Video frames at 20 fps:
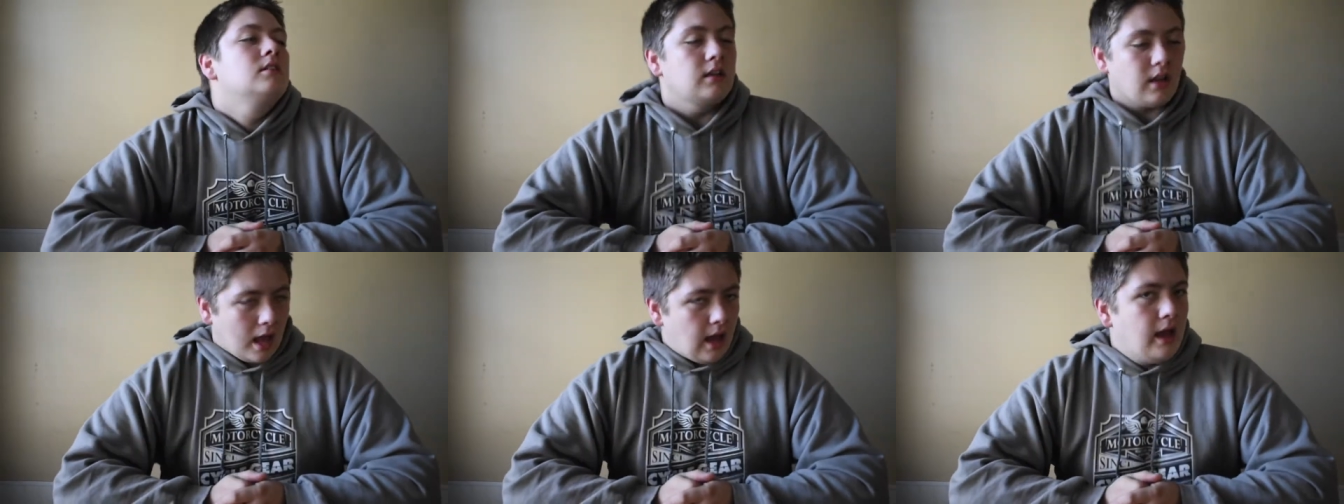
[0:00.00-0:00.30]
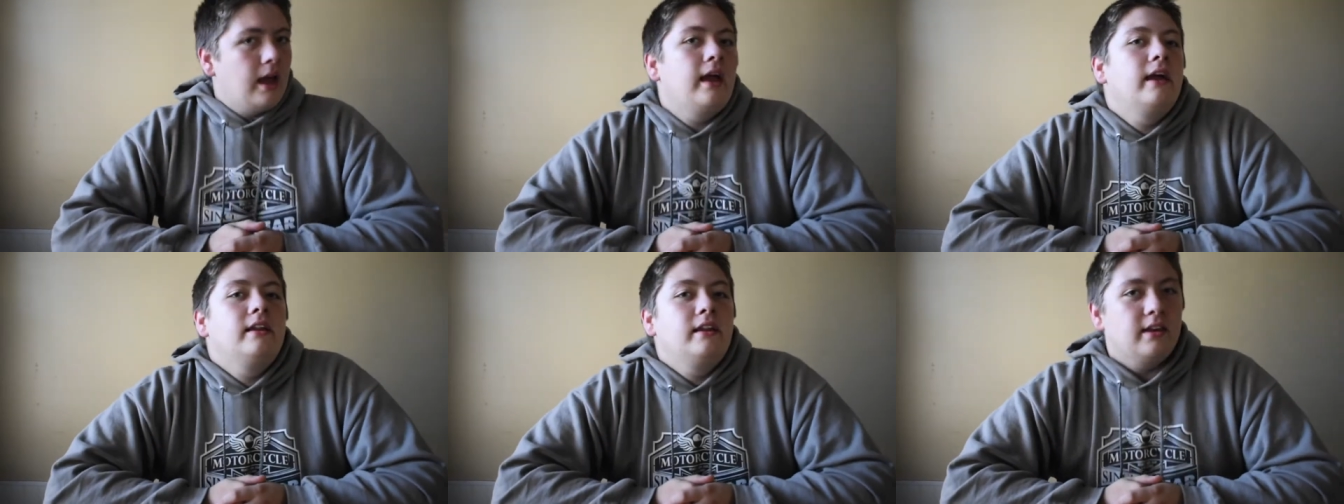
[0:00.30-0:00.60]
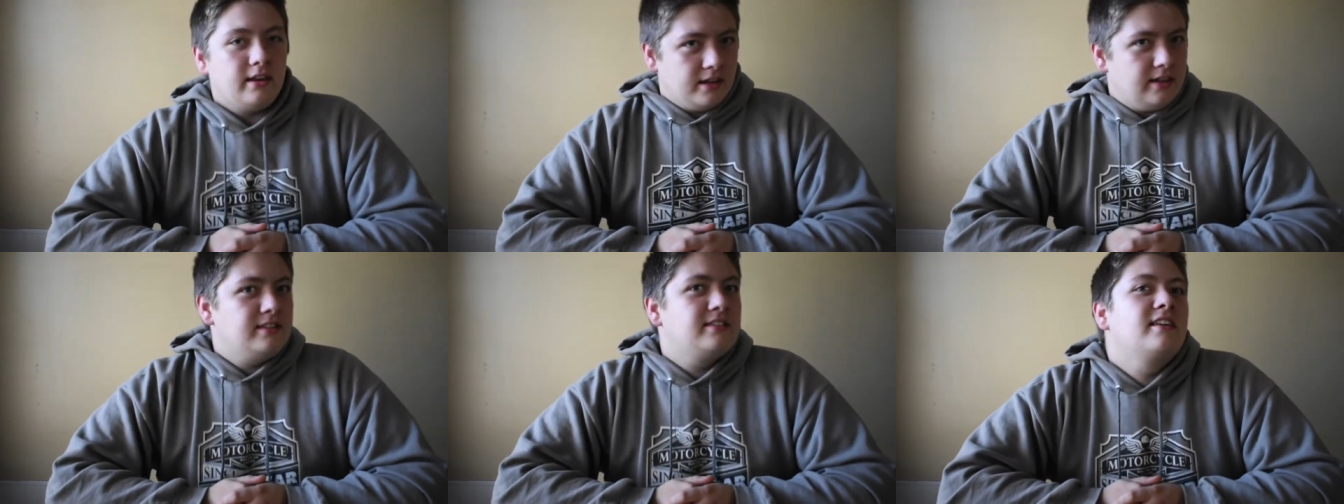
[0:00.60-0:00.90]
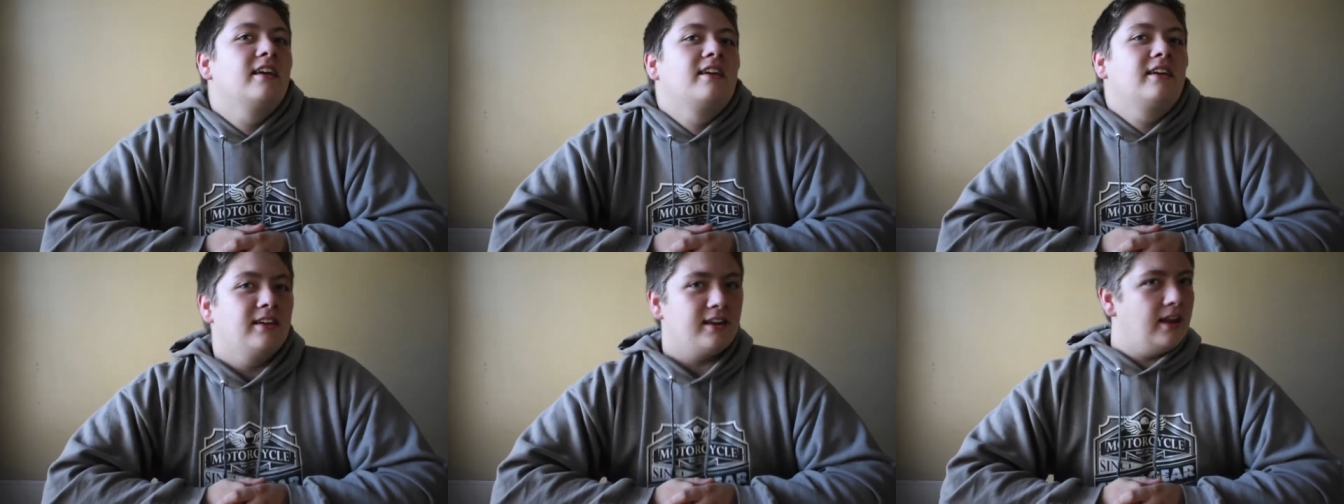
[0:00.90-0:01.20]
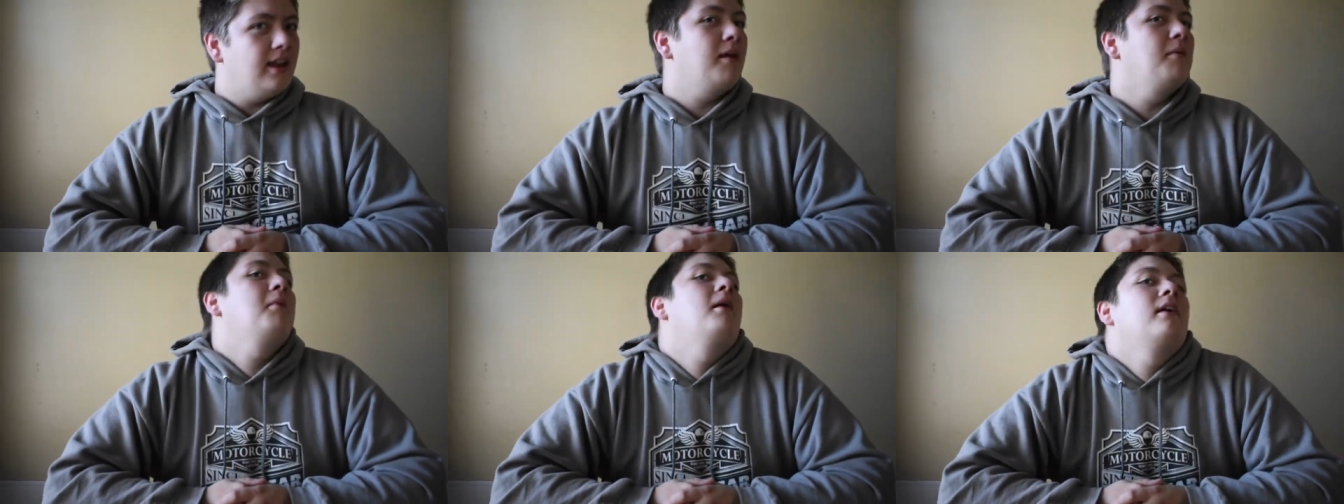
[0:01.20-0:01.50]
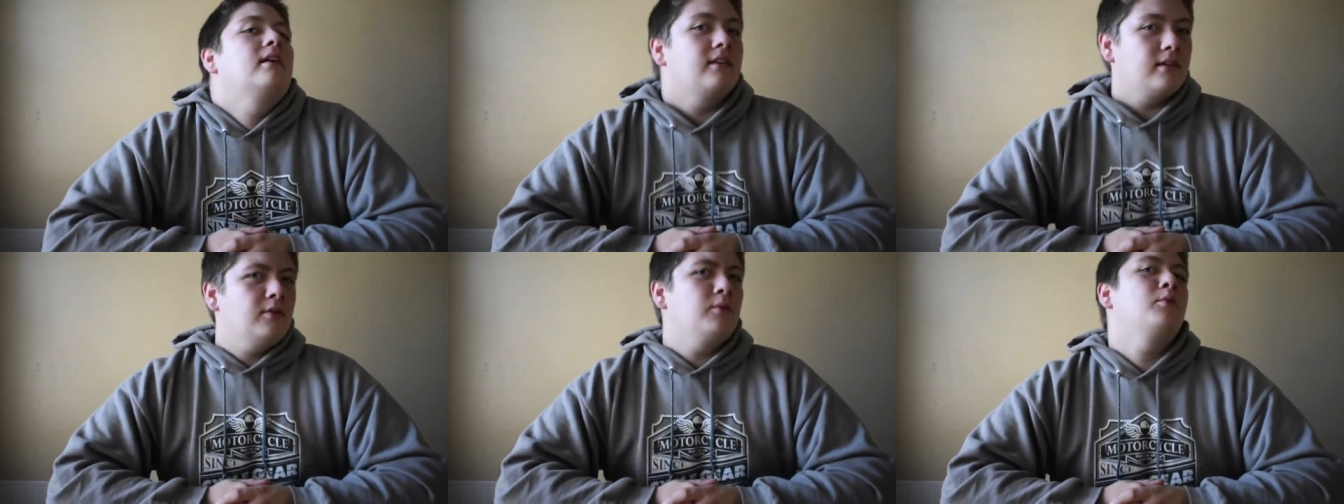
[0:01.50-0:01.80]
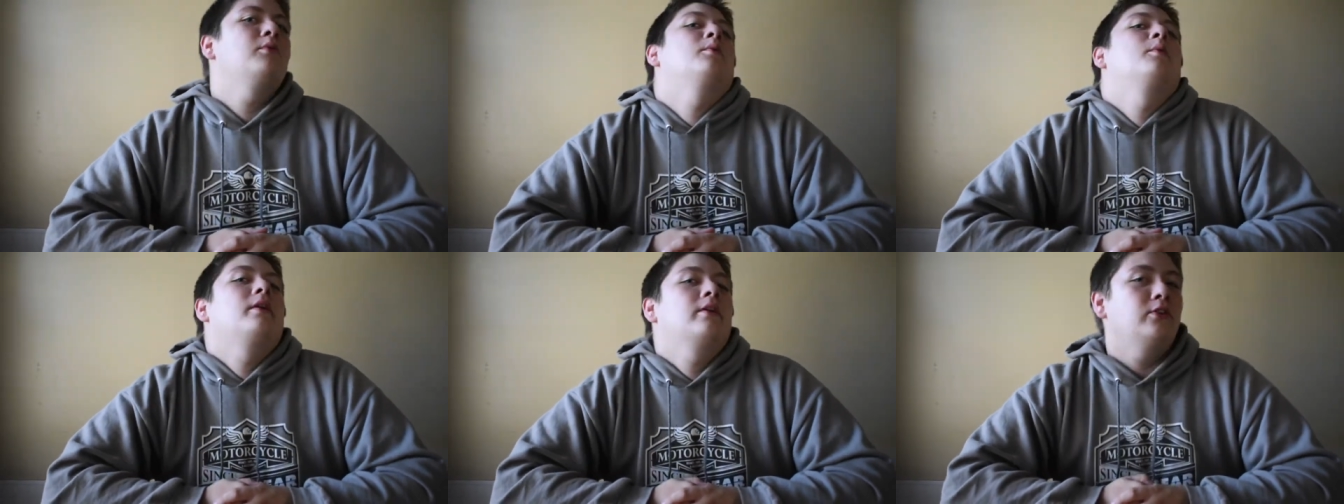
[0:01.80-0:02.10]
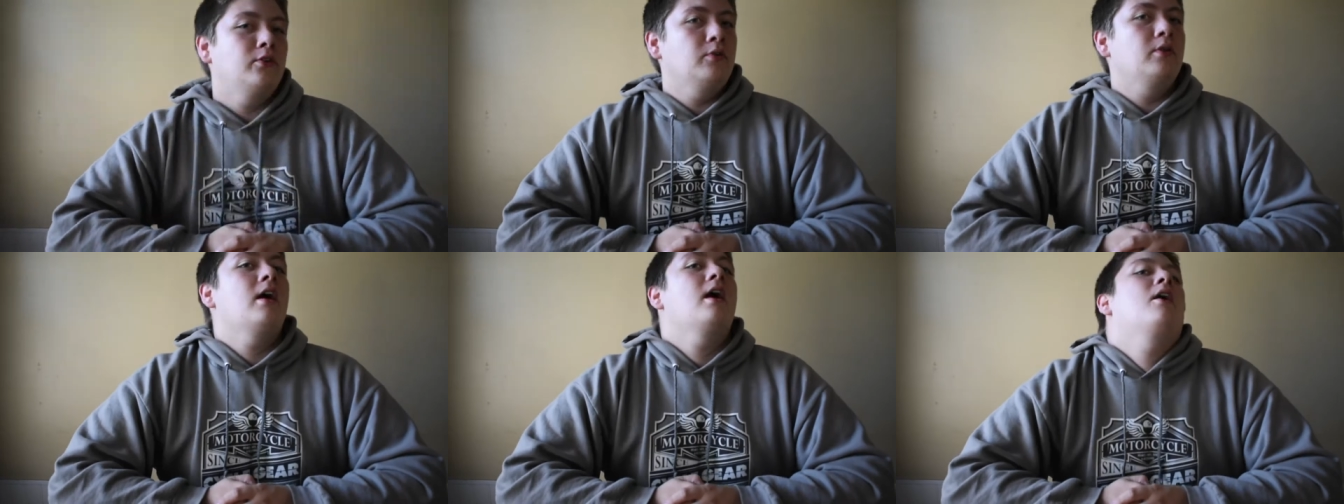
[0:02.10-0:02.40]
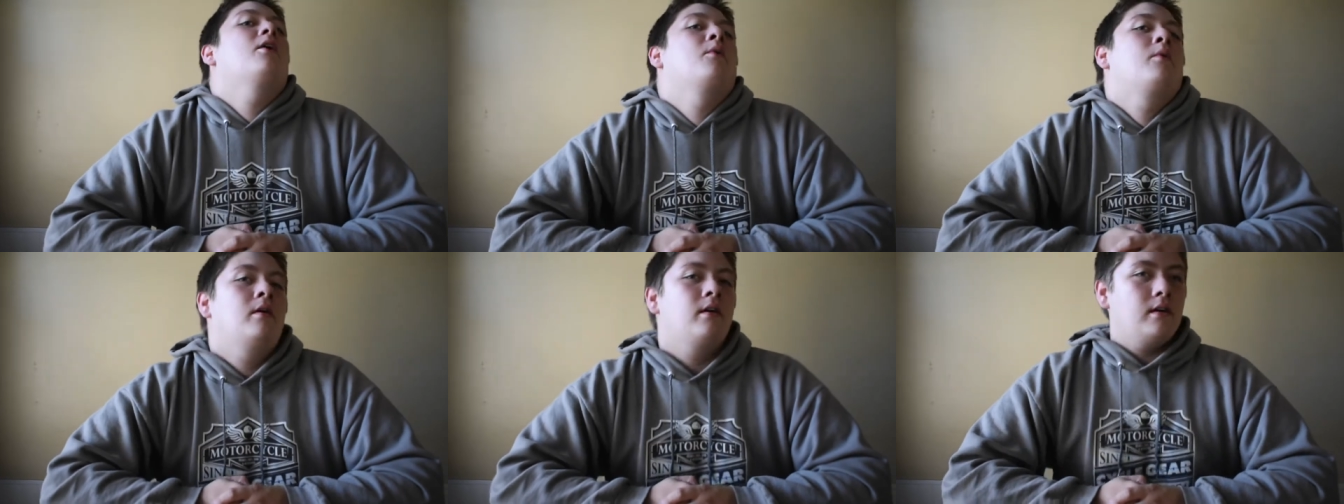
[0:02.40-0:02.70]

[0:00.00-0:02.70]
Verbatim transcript: God, ADD's kicking in. I'm like, what do I do now?